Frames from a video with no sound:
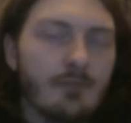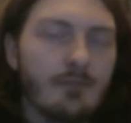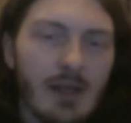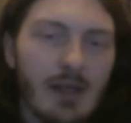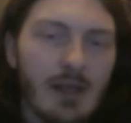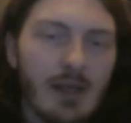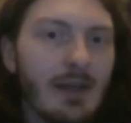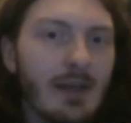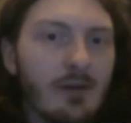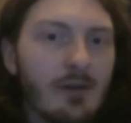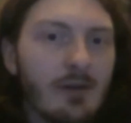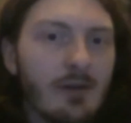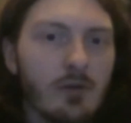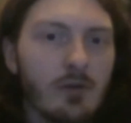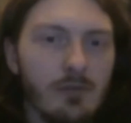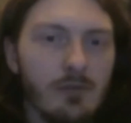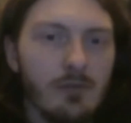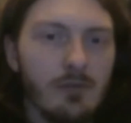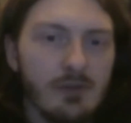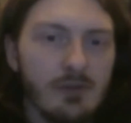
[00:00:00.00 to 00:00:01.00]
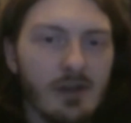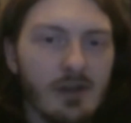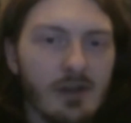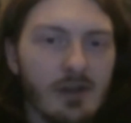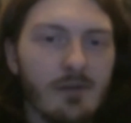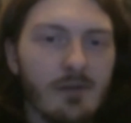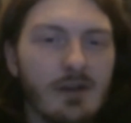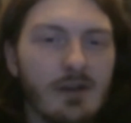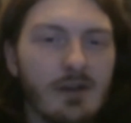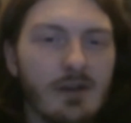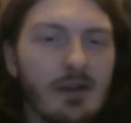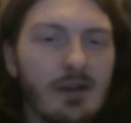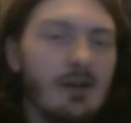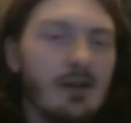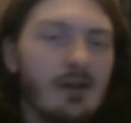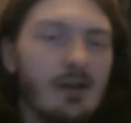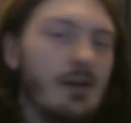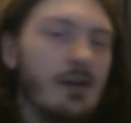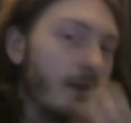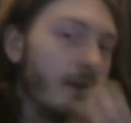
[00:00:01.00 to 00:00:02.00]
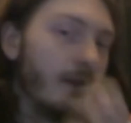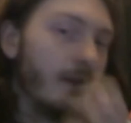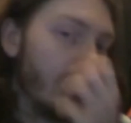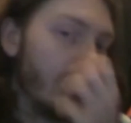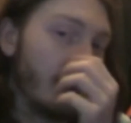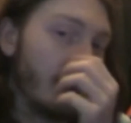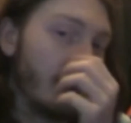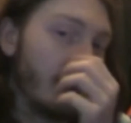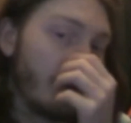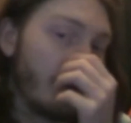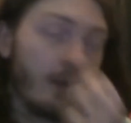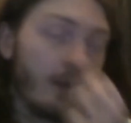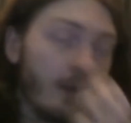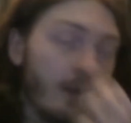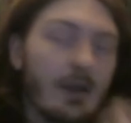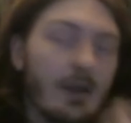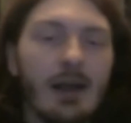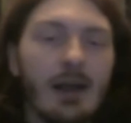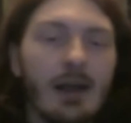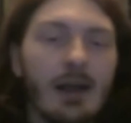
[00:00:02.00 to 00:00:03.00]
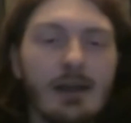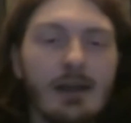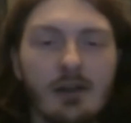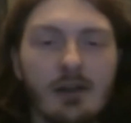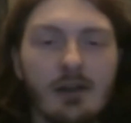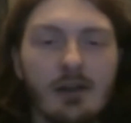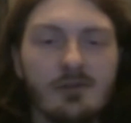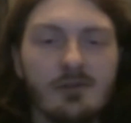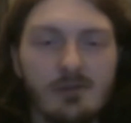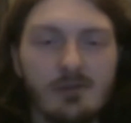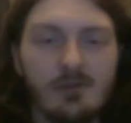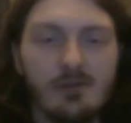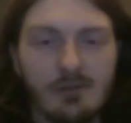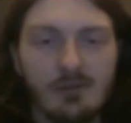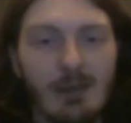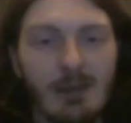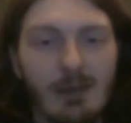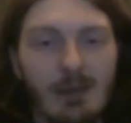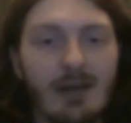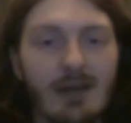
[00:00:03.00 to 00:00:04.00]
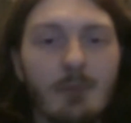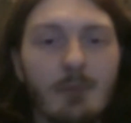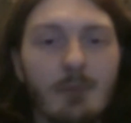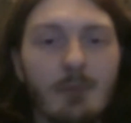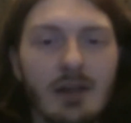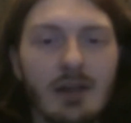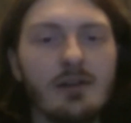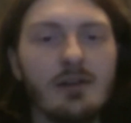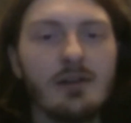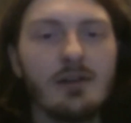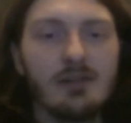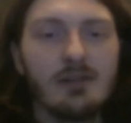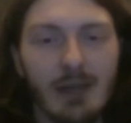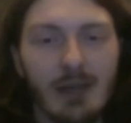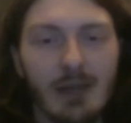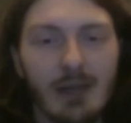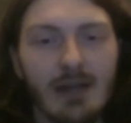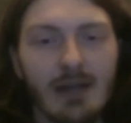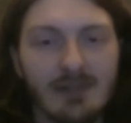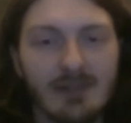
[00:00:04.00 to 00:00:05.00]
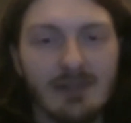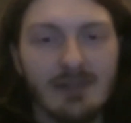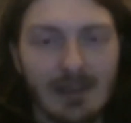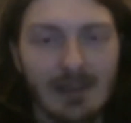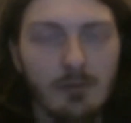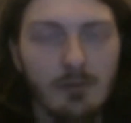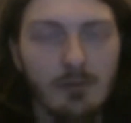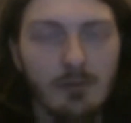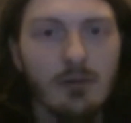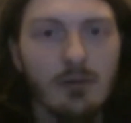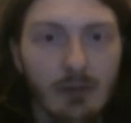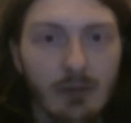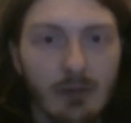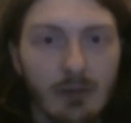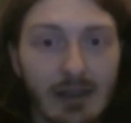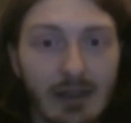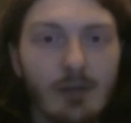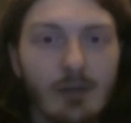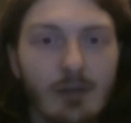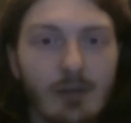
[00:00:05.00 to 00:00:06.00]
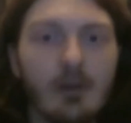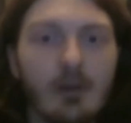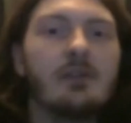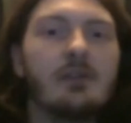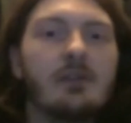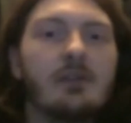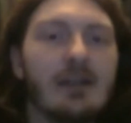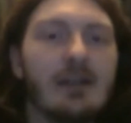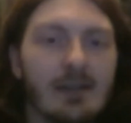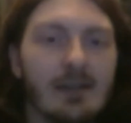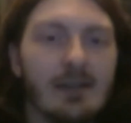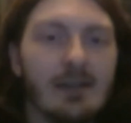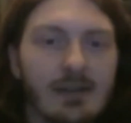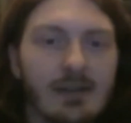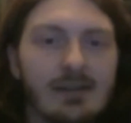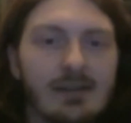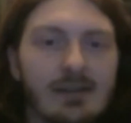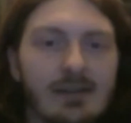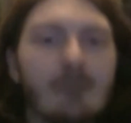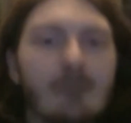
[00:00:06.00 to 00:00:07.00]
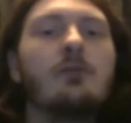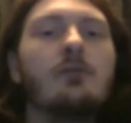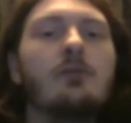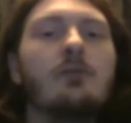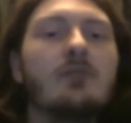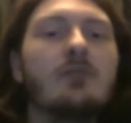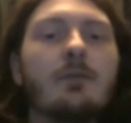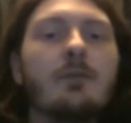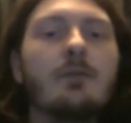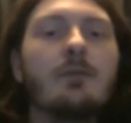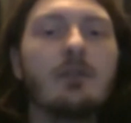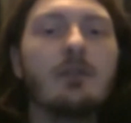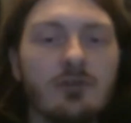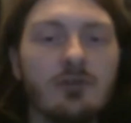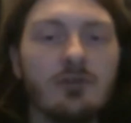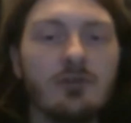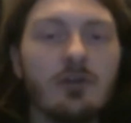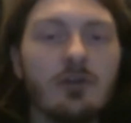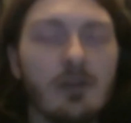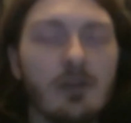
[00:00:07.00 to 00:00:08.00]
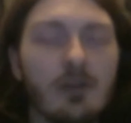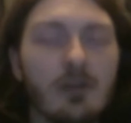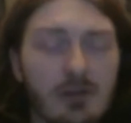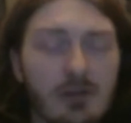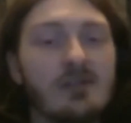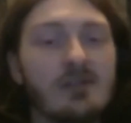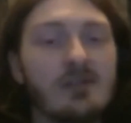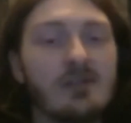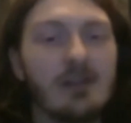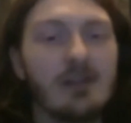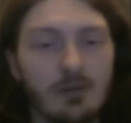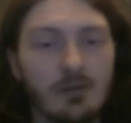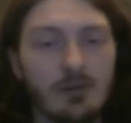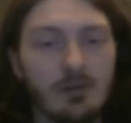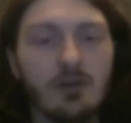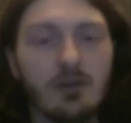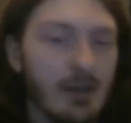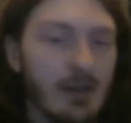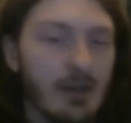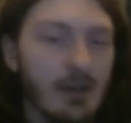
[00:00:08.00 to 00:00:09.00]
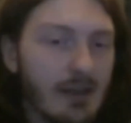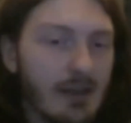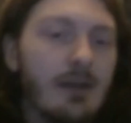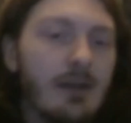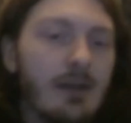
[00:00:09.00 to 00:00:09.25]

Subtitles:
medical stuff. The UK are spending millions of pounds now. What we now know is that there's several different drugs they're trialing